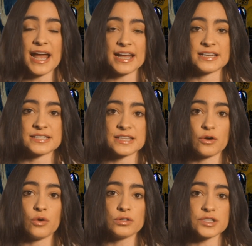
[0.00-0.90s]
and the
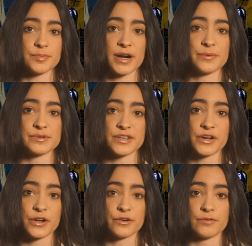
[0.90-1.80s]
call to prayer was
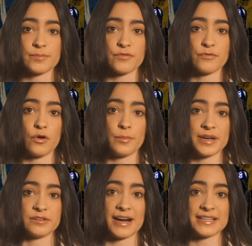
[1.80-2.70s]
heard from the 4
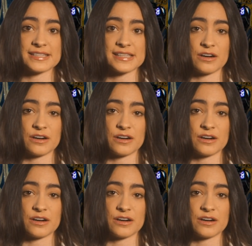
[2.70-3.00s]
minarets